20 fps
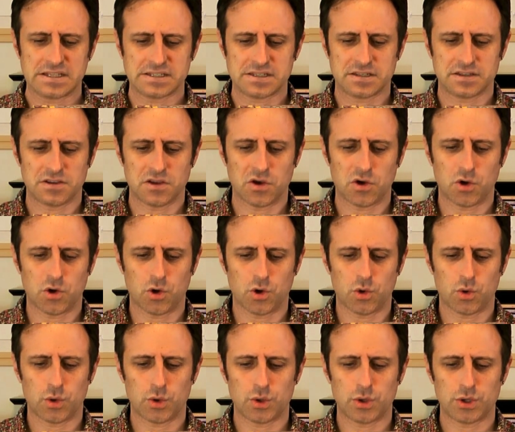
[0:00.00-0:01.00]

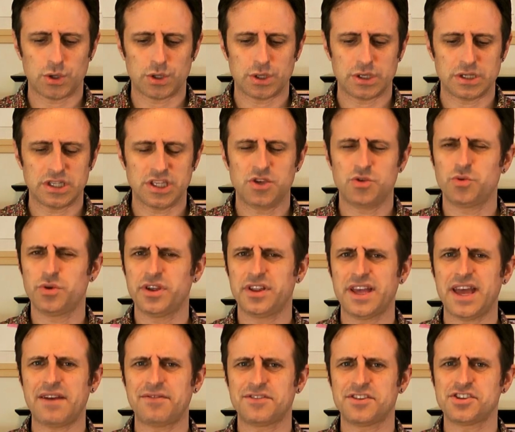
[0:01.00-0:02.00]
So you
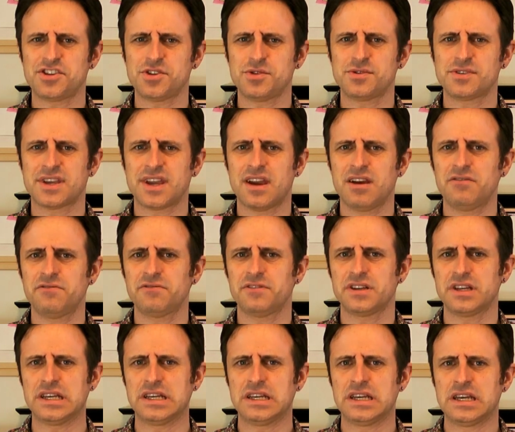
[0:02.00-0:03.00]
really have to choose
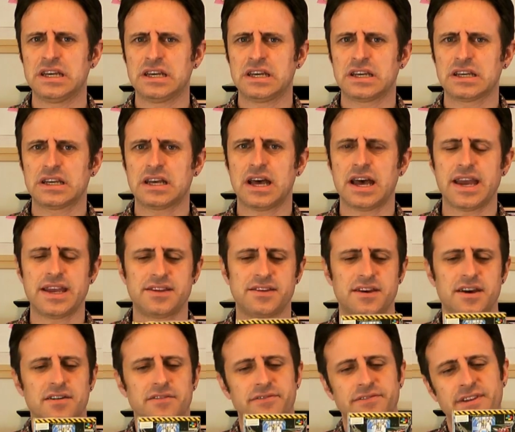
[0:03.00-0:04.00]
carefully,
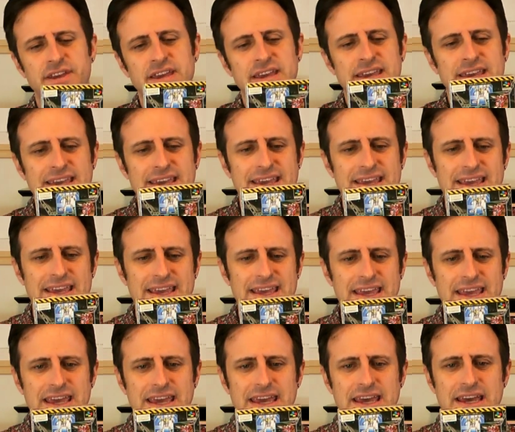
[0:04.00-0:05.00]
kind of.
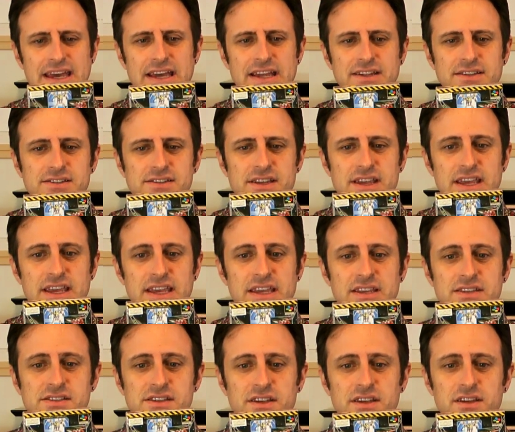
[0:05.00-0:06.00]
And
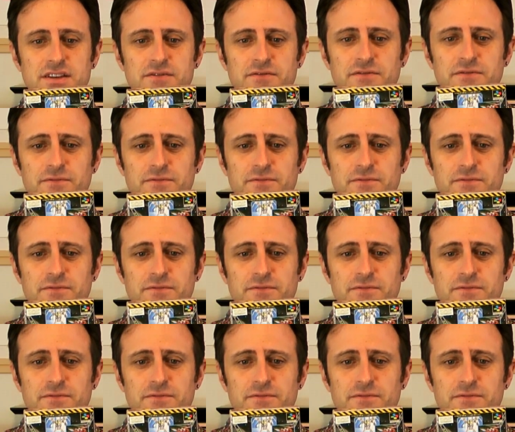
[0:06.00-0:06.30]
it is a